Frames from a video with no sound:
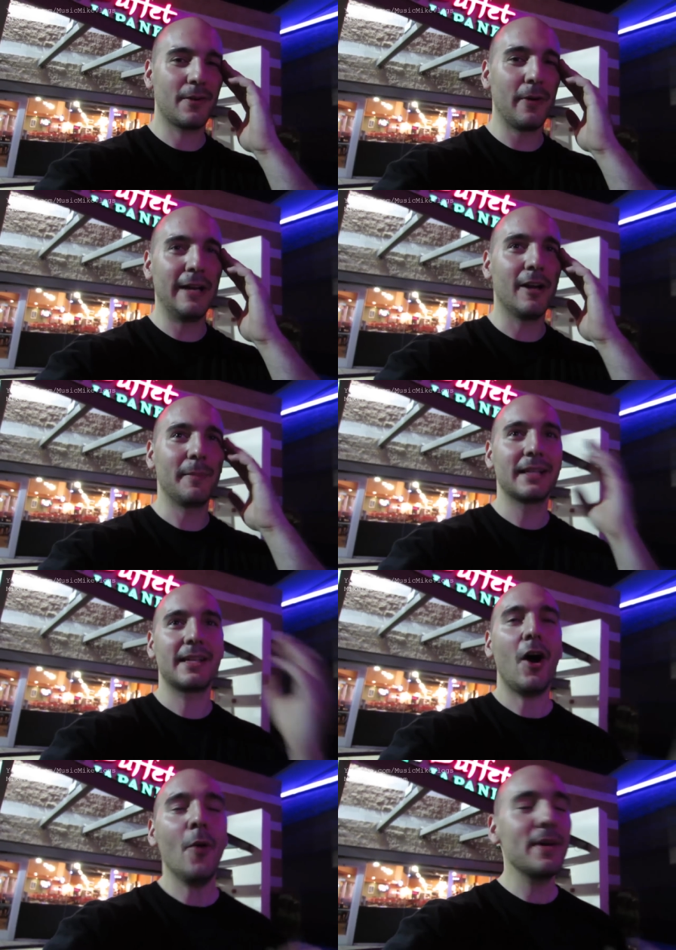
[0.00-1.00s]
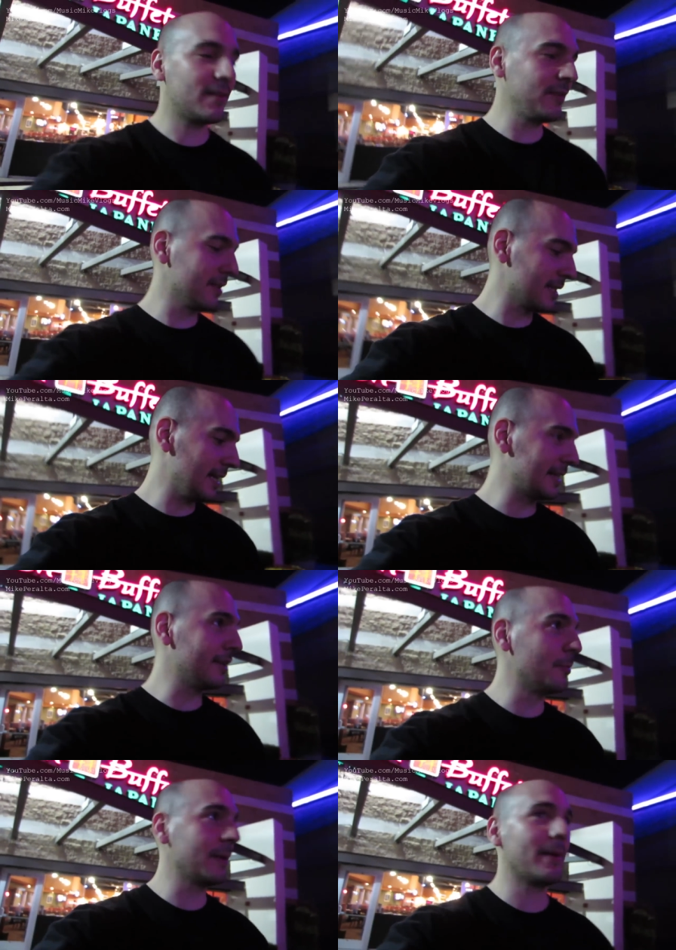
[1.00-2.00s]
going on because it always feels like
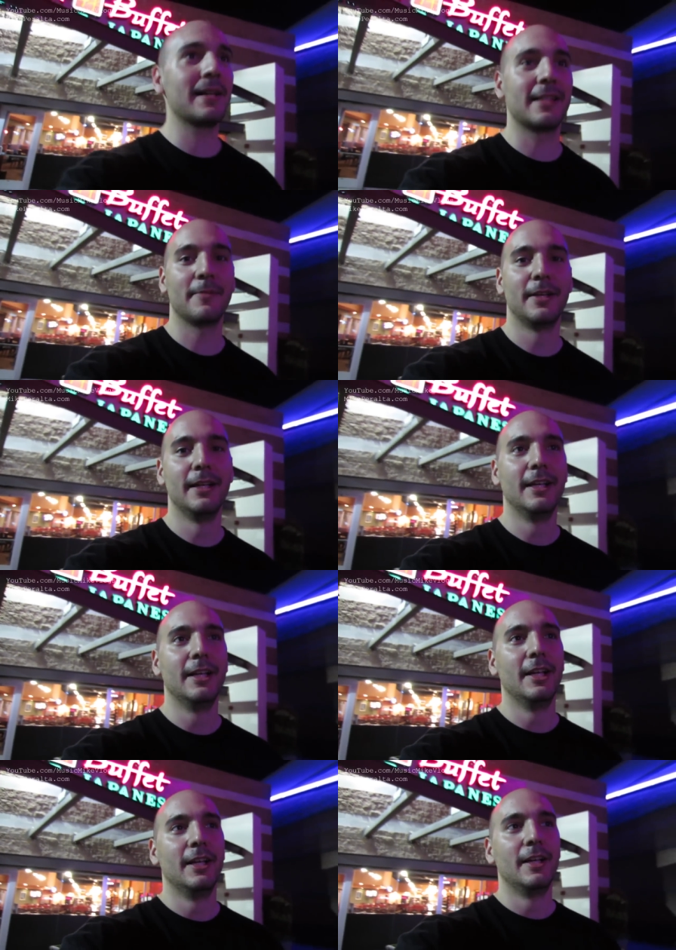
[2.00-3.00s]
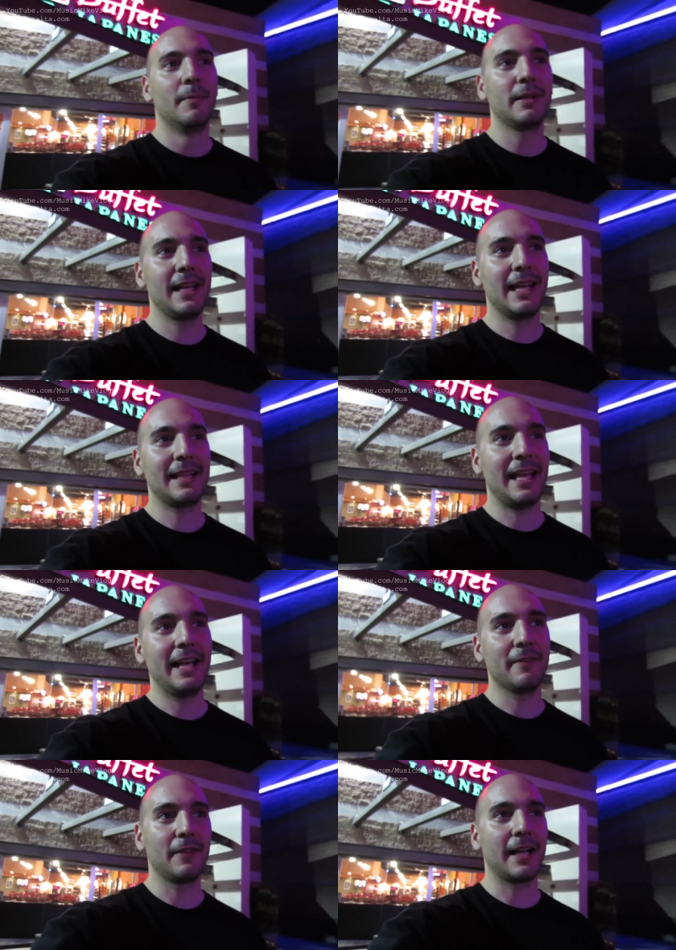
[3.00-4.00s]
nobody buys them. But then at the
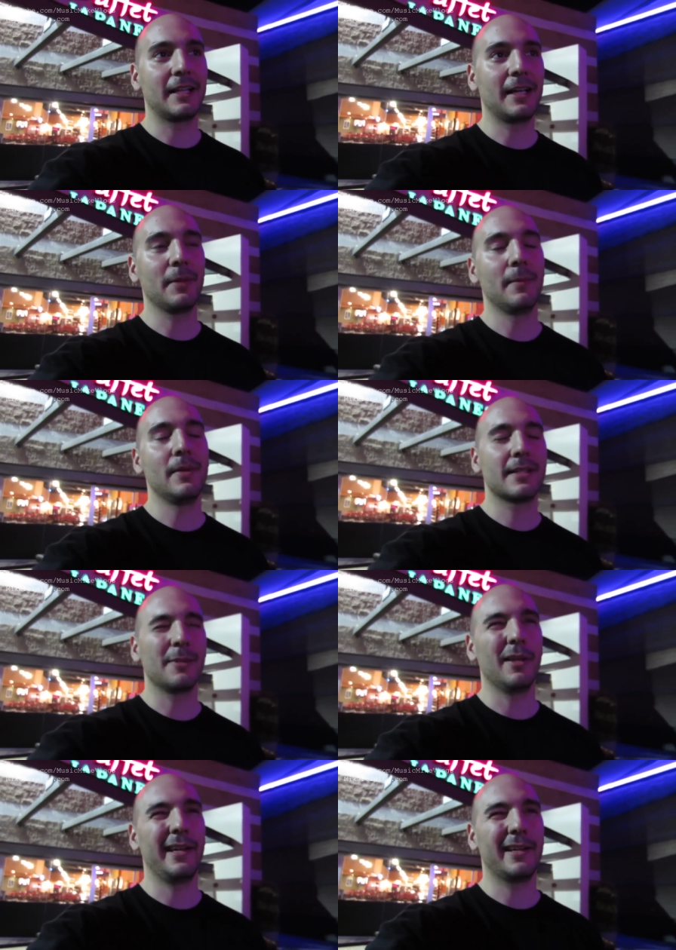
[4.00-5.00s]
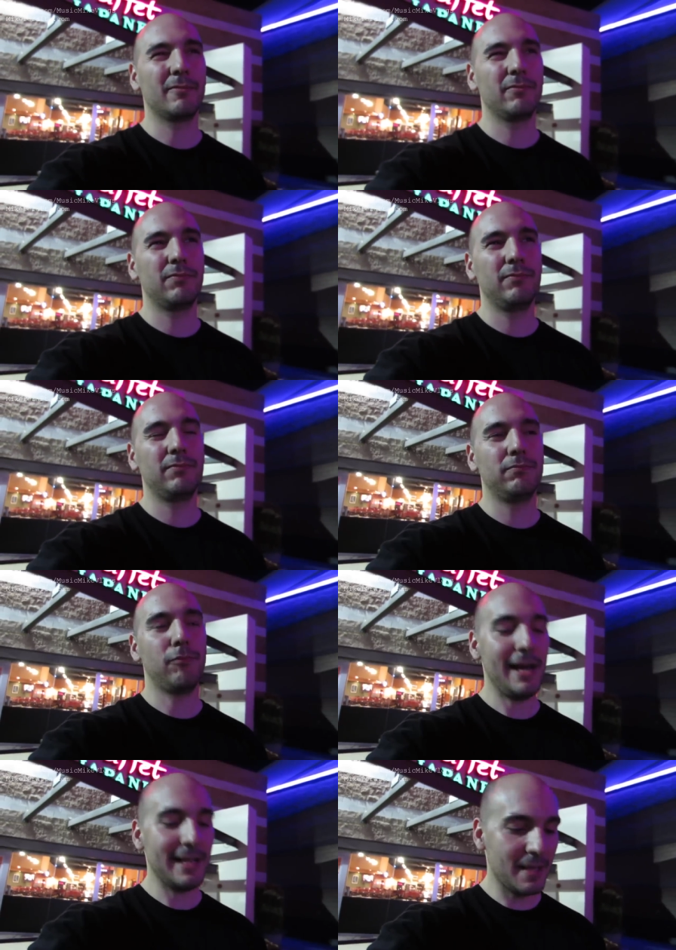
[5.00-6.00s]
end of like a couple of months, I'm like,
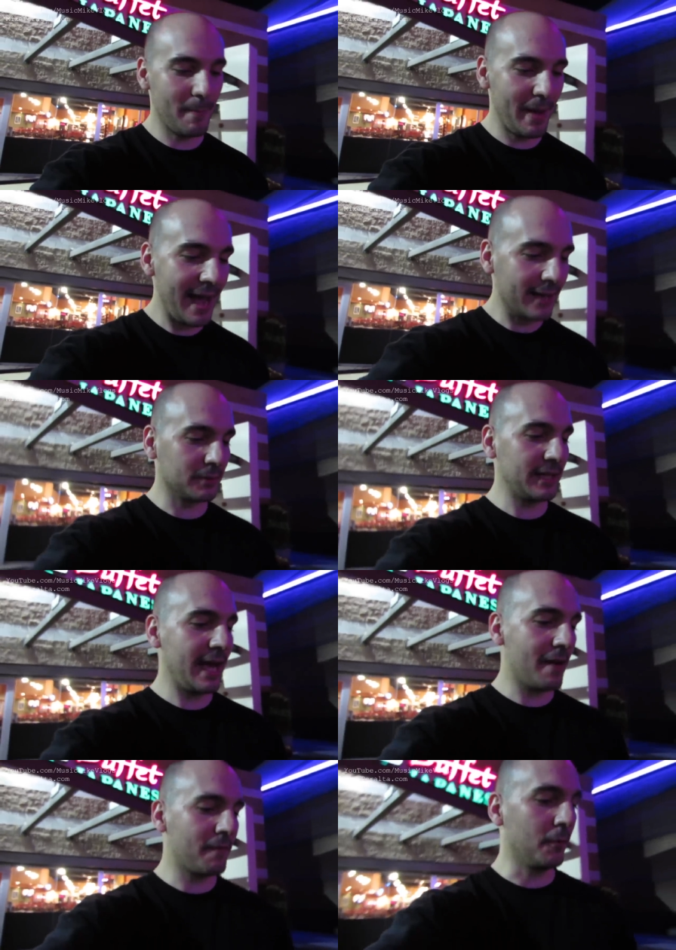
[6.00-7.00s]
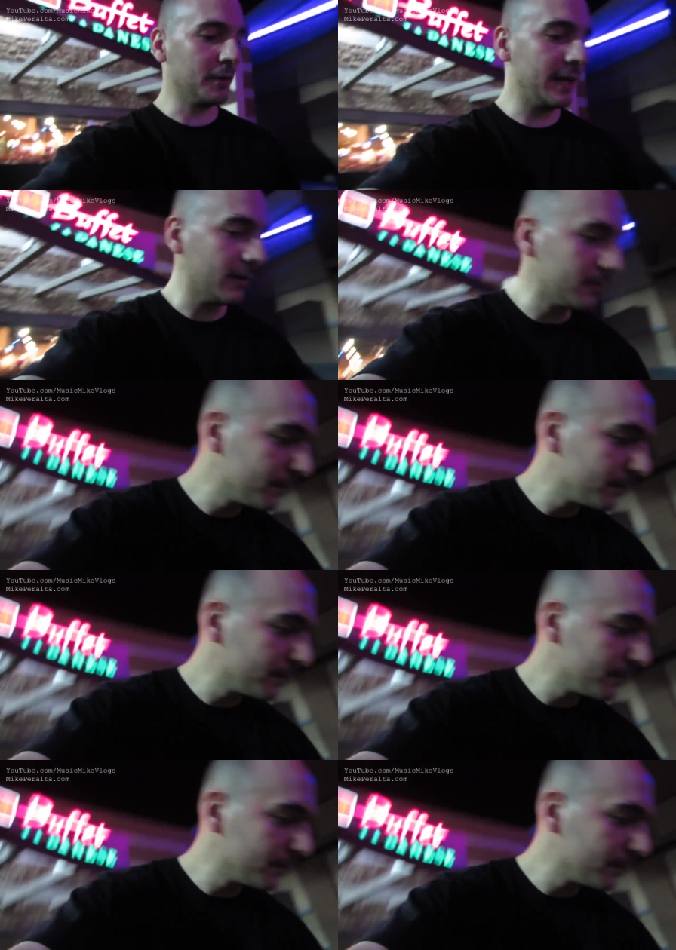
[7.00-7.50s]
why is the bag only half full now?